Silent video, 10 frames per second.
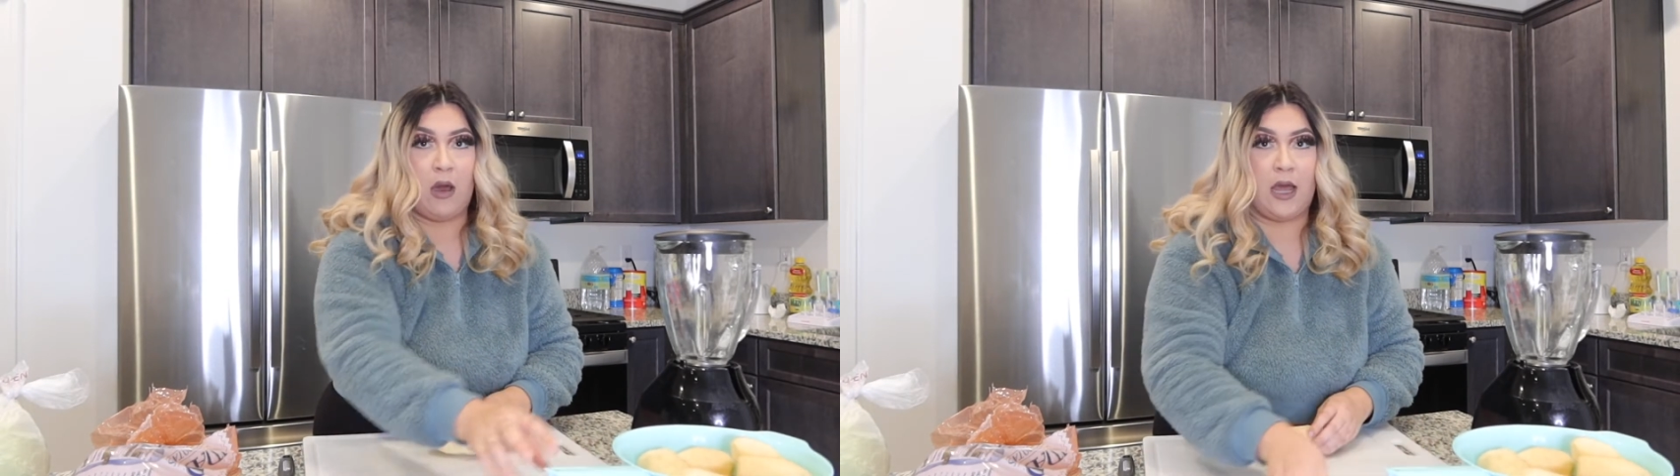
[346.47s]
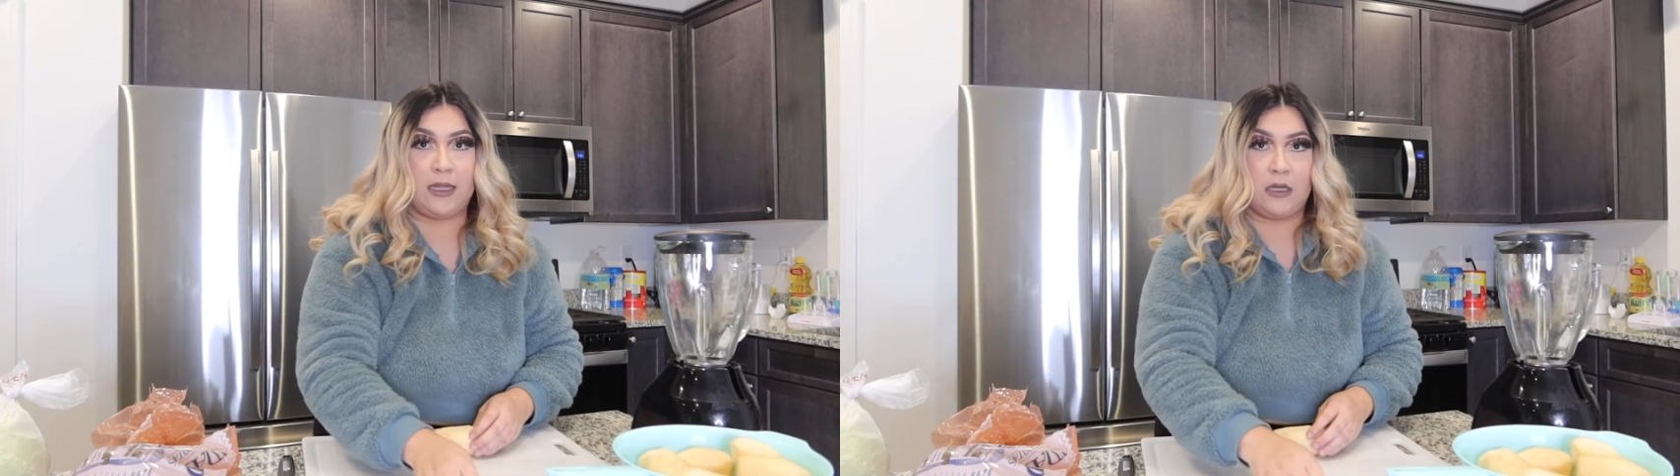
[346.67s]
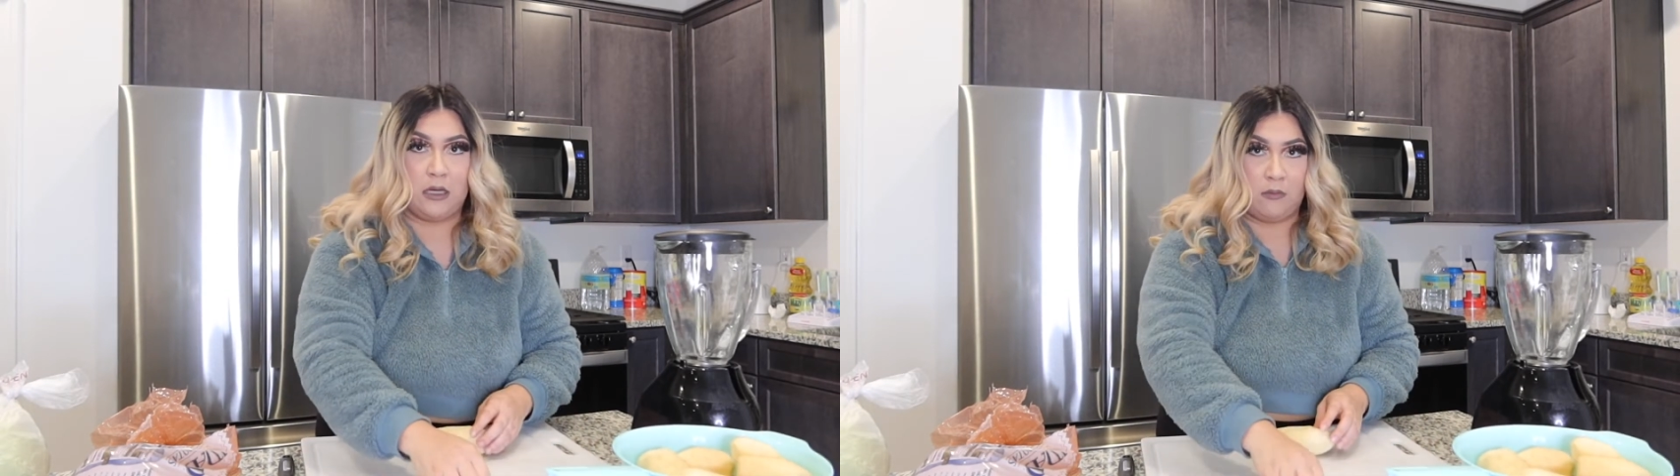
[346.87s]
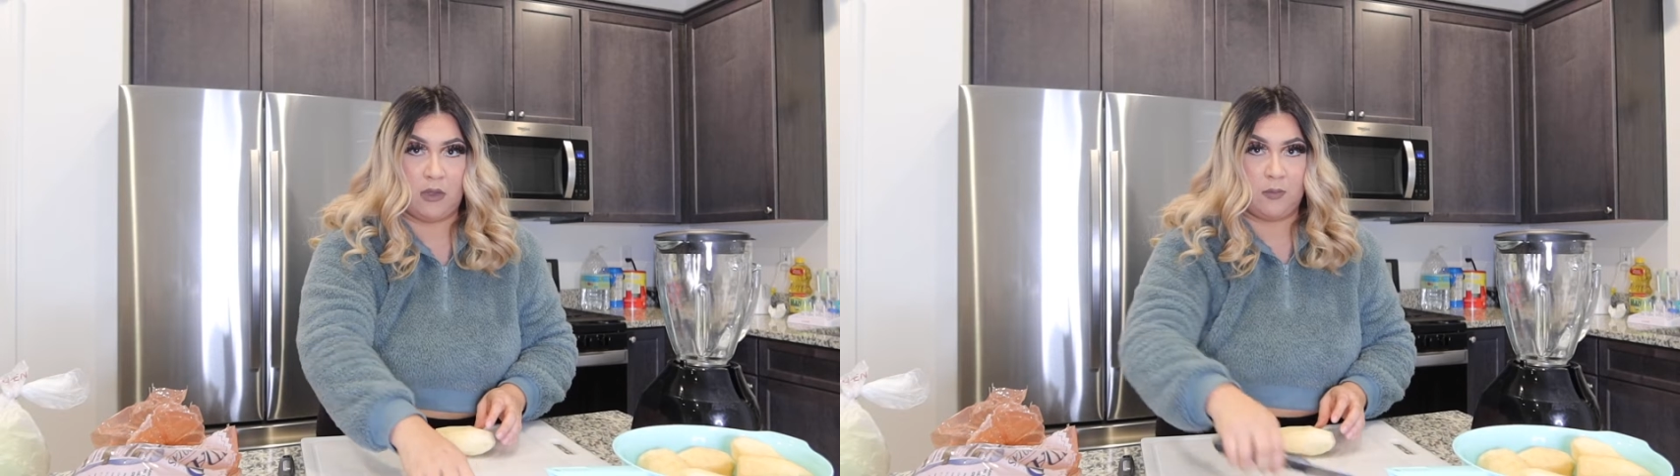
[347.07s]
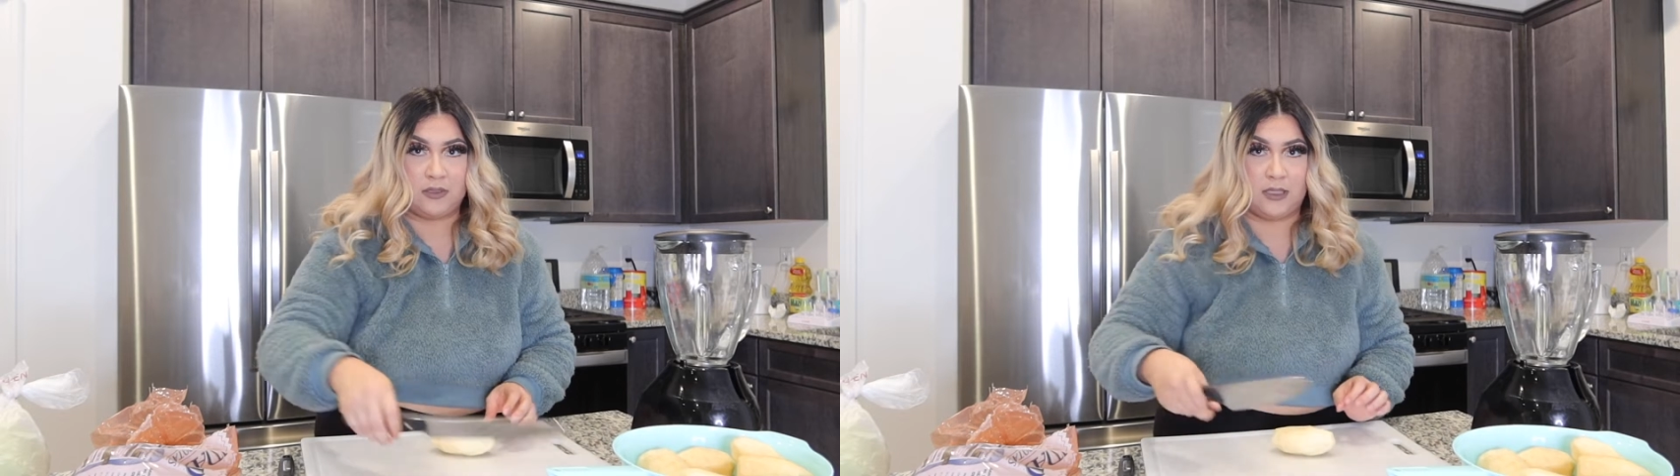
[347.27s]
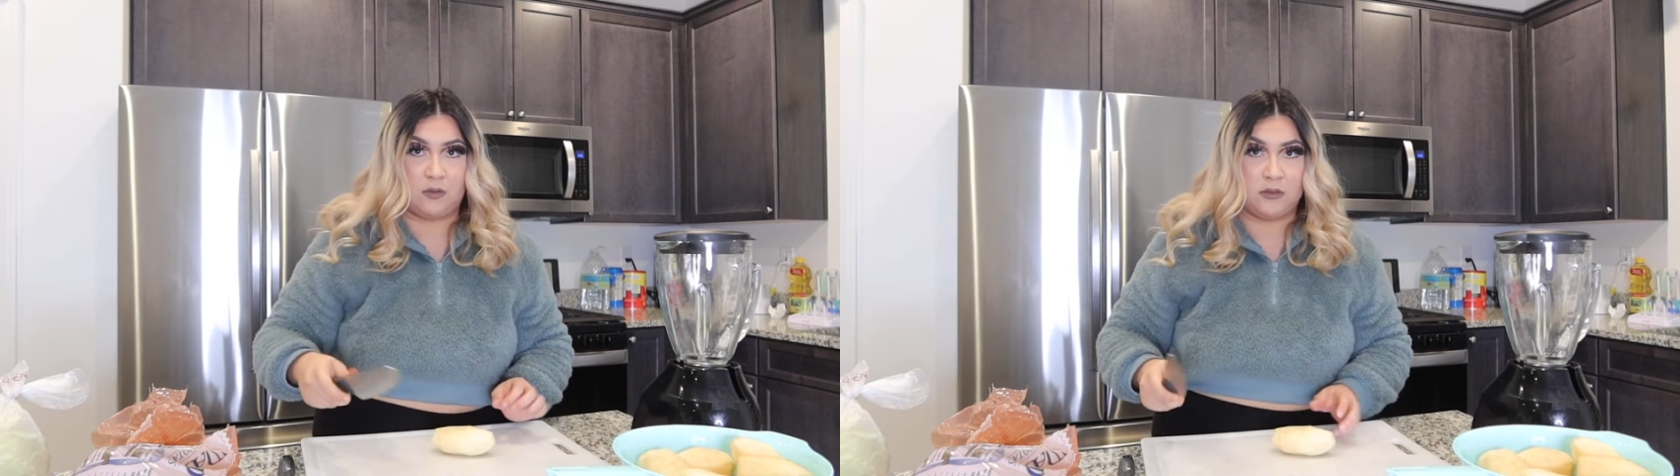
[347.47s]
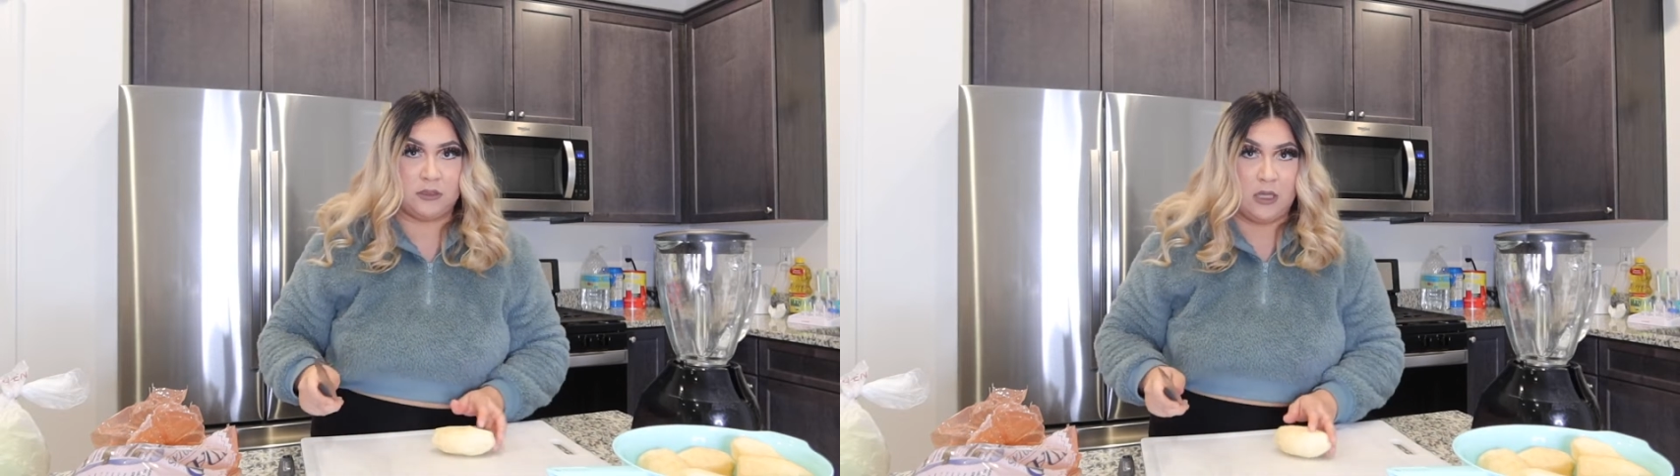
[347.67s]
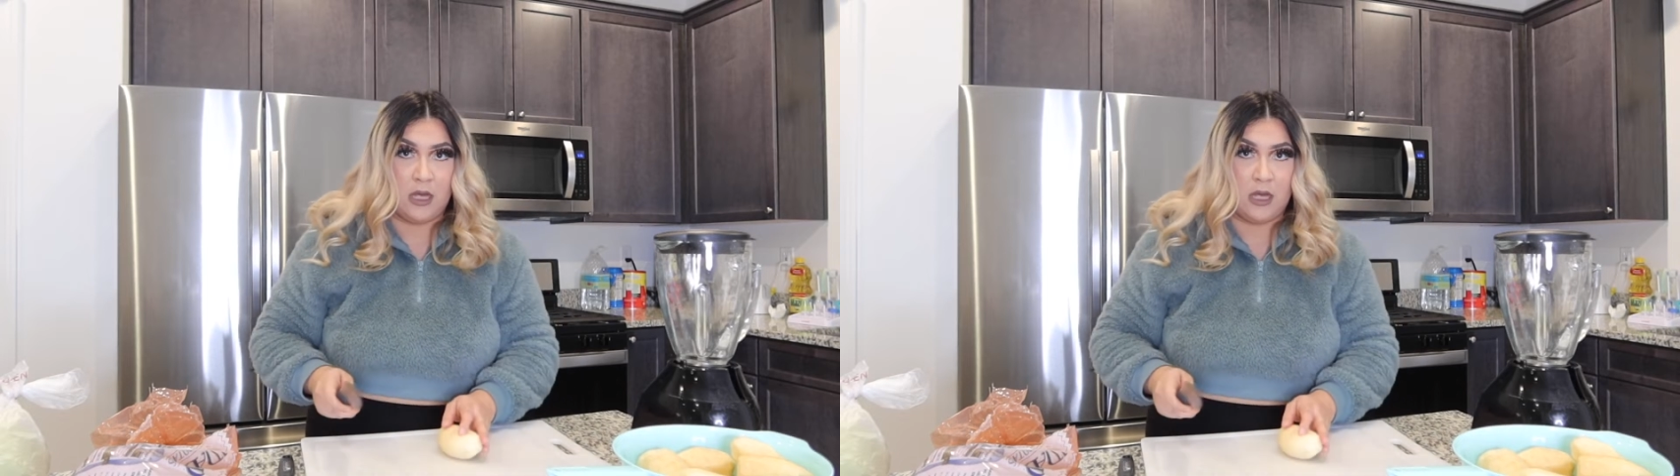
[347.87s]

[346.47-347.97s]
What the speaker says: I cut my potatoes.